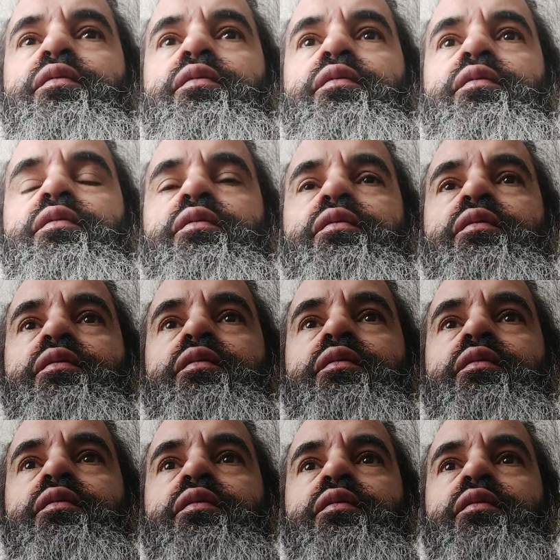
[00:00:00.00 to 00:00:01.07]

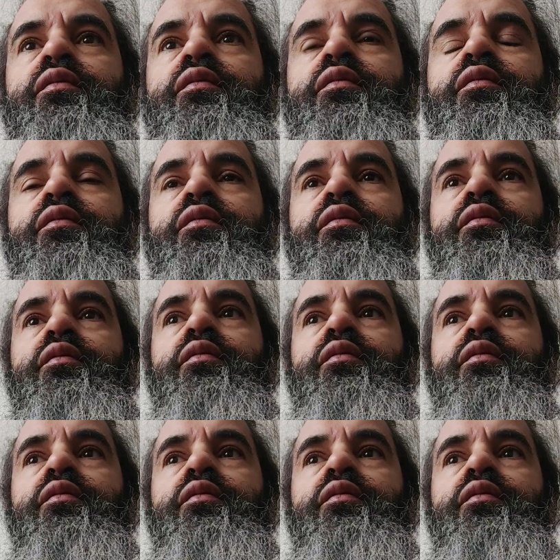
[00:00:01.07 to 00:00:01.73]
[no speech]